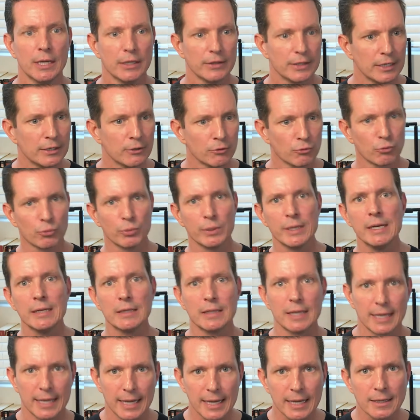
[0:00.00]
They didn't read
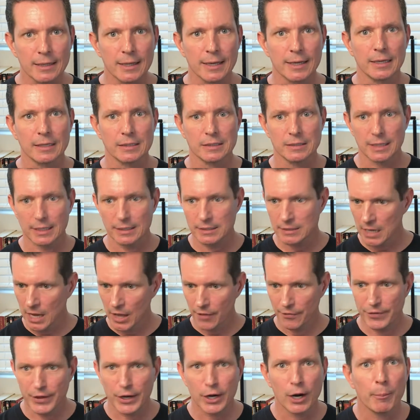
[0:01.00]
the headline. It says
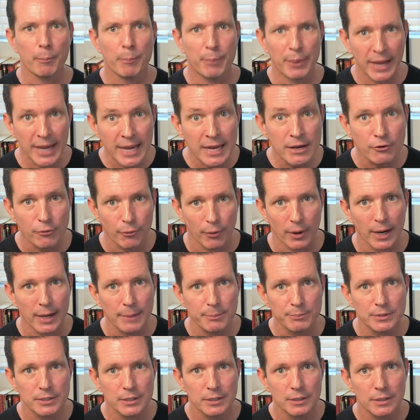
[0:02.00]
they're
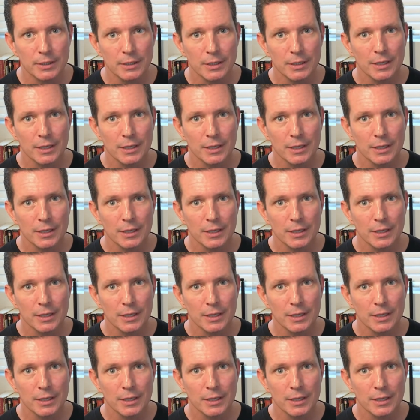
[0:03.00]
bankrupt,